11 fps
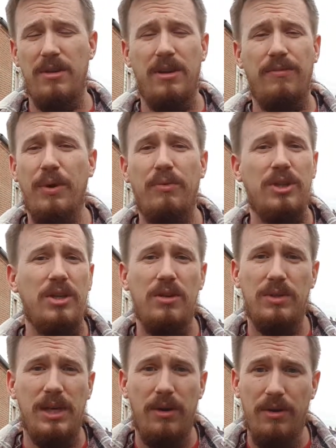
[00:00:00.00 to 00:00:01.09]
if we were to
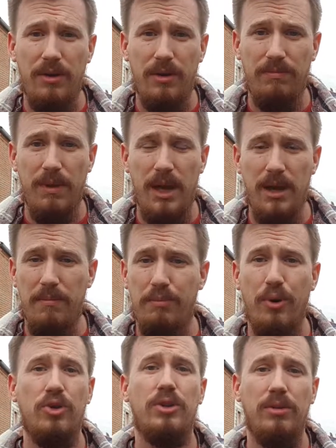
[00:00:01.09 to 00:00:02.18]
use our
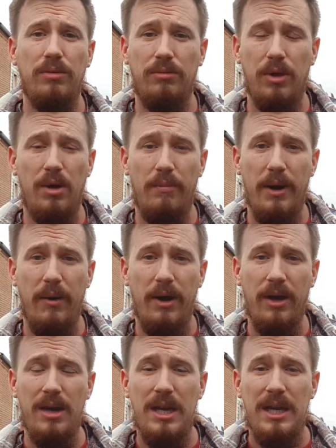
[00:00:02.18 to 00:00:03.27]
push lawnmower,
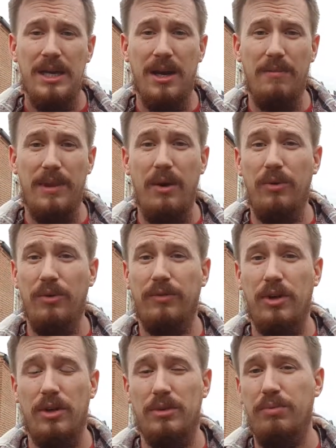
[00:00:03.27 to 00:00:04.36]
that would have
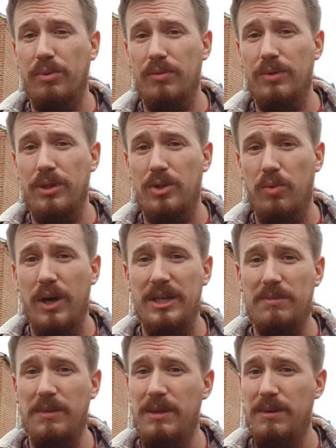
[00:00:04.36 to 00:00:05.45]
cost probably
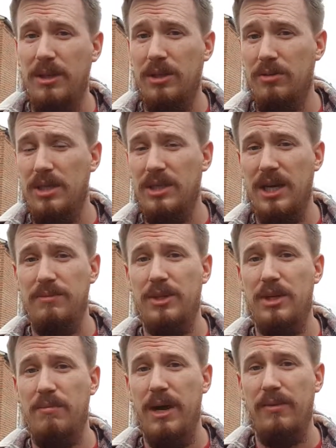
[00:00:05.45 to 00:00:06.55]
twice, maybe 3 times
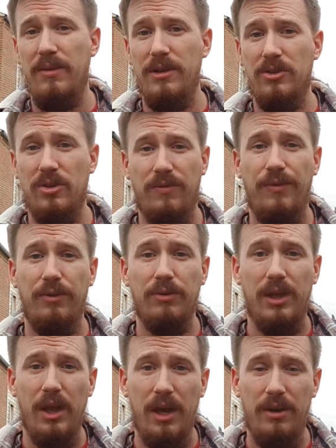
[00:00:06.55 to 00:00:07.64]
the amount in just fuel
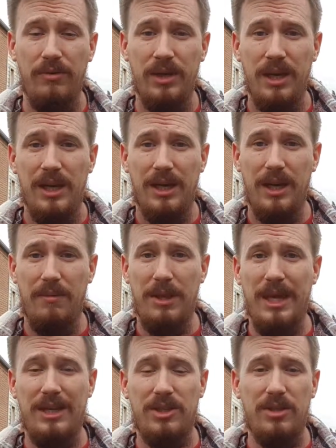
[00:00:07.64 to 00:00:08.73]
alone,
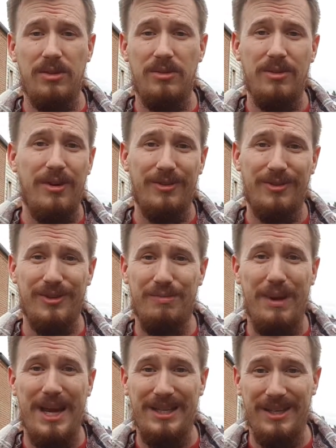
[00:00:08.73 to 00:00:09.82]
and that's not just
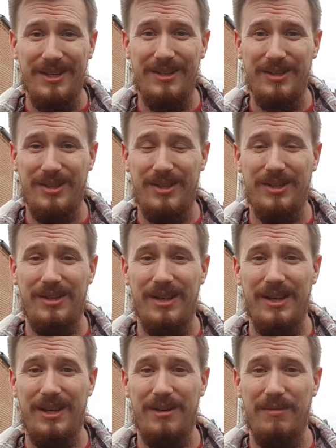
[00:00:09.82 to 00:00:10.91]
maintenance.
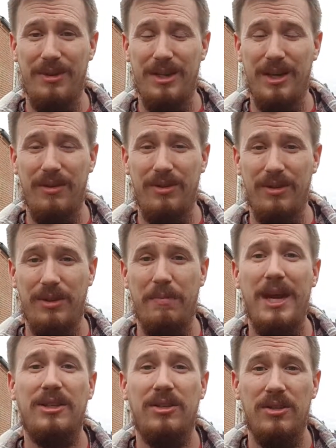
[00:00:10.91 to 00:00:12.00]
You know, the
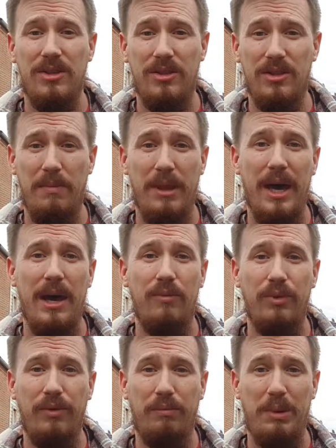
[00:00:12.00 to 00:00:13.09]
maintenance on top of that
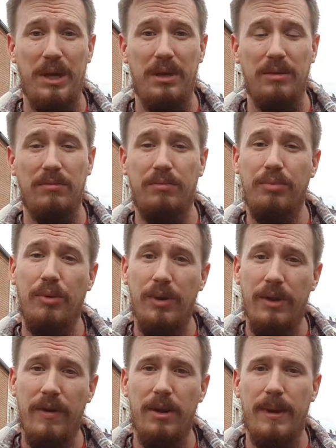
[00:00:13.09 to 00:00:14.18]
would have been
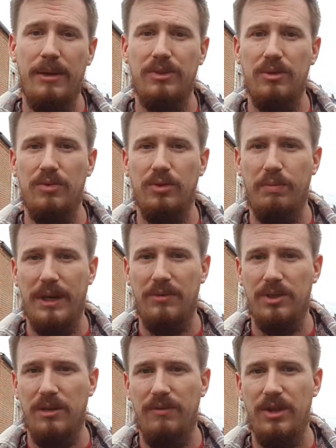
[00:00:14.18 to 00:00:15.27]
probably around about
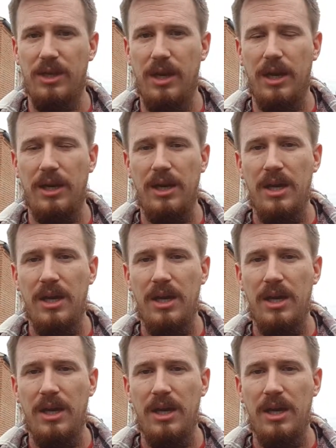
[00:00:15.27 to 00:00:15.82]
£200 over the year.